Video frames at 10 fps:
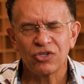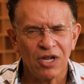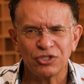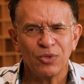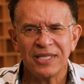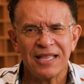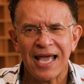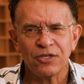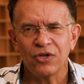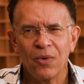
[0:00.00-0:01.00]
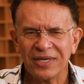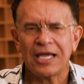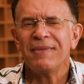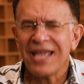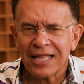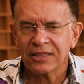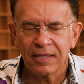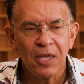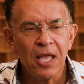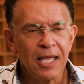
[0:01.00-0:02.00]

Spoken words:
You're not doing that, and coming at them.